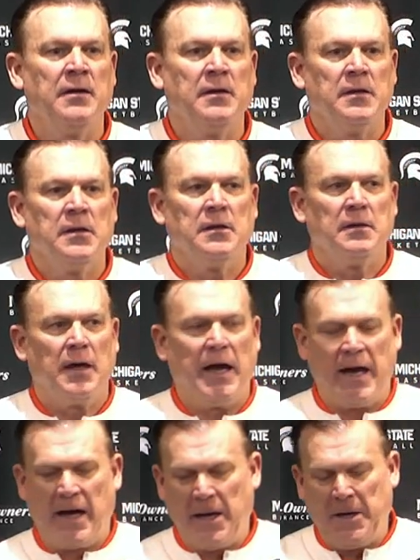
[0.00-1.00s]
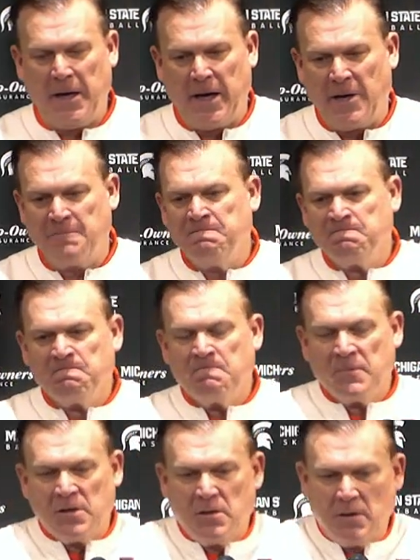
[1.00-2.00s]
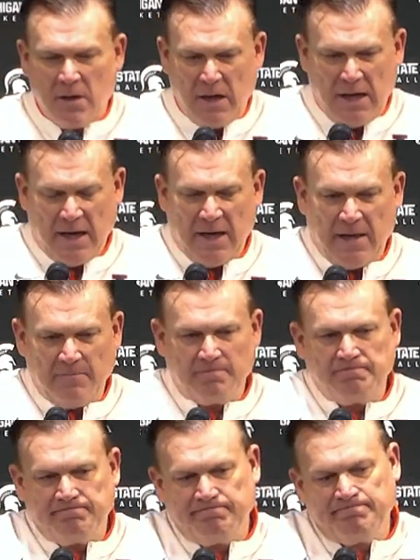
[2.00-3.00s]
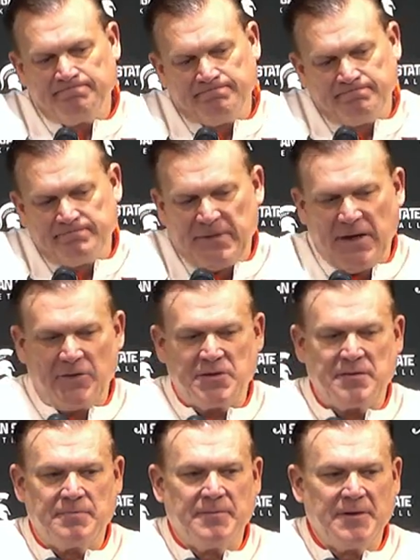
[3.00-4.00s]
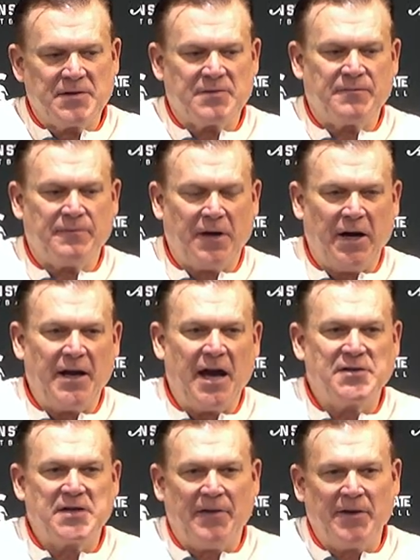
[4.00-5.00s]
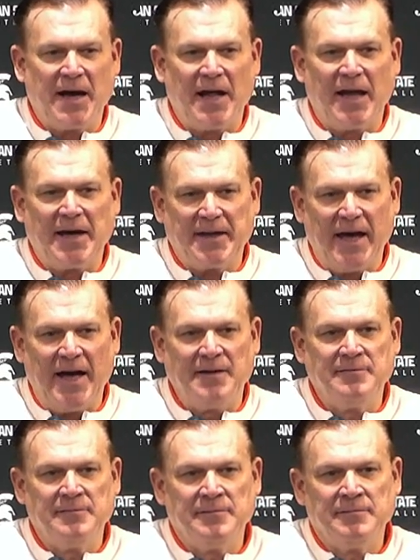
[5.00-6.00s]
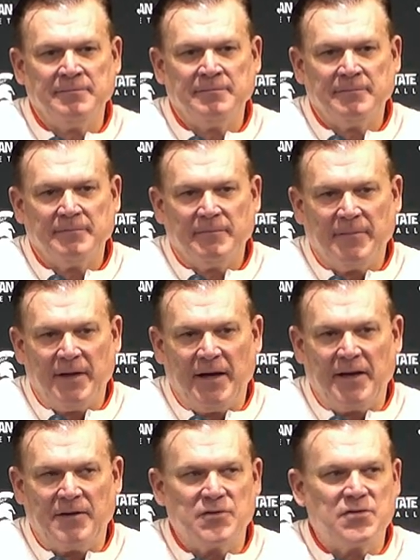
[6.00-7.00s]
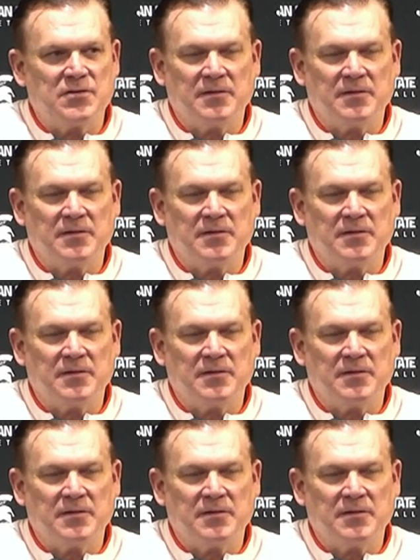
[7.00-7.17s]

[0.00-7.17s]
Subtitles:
you know, it's very nice to have a guy like that is on your team and can go make a play. He made a lot of really good plays today.